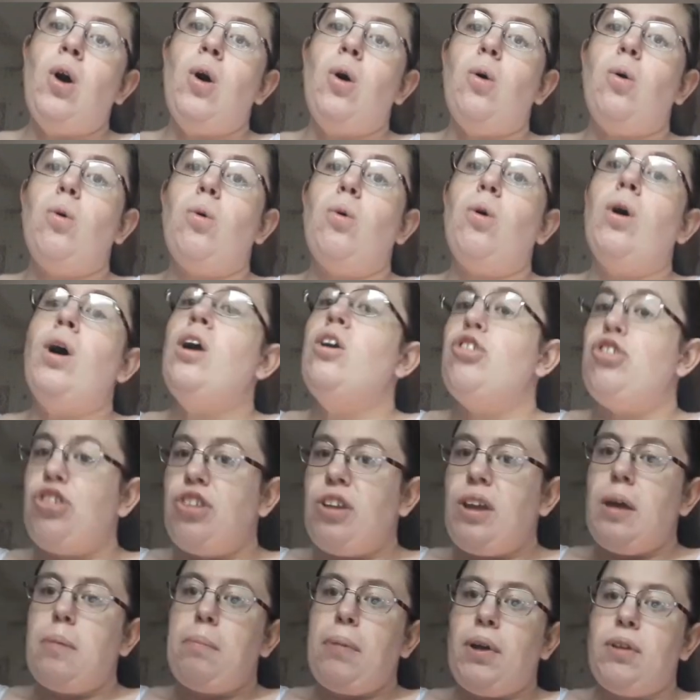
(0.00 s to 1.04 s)
or
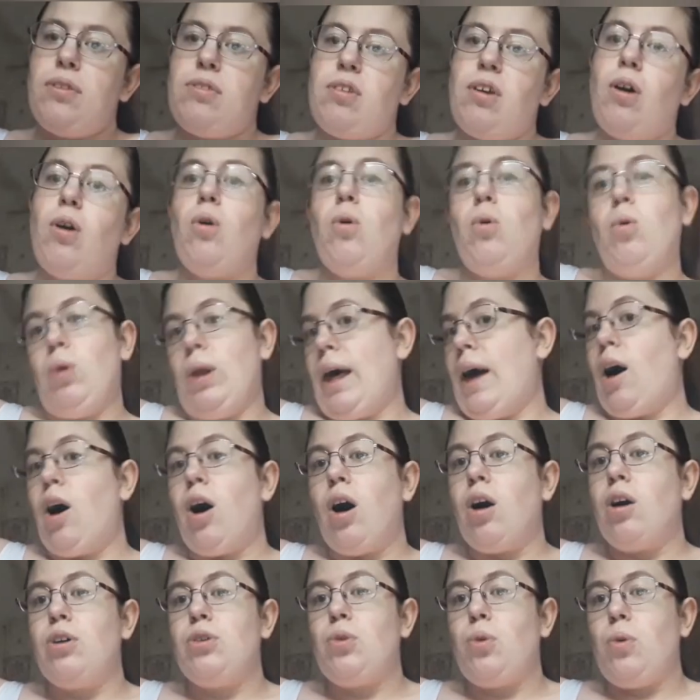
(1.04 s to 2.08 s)
shea butter, or like
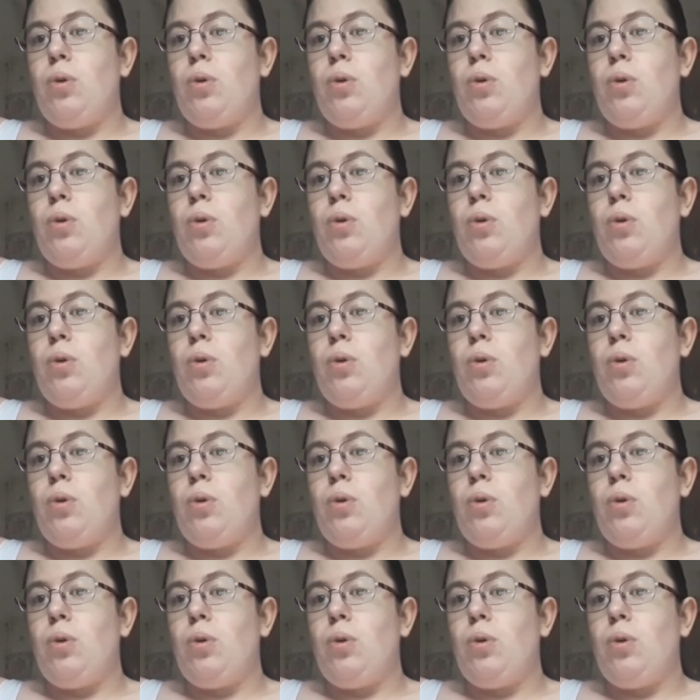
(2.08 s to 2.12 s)
argan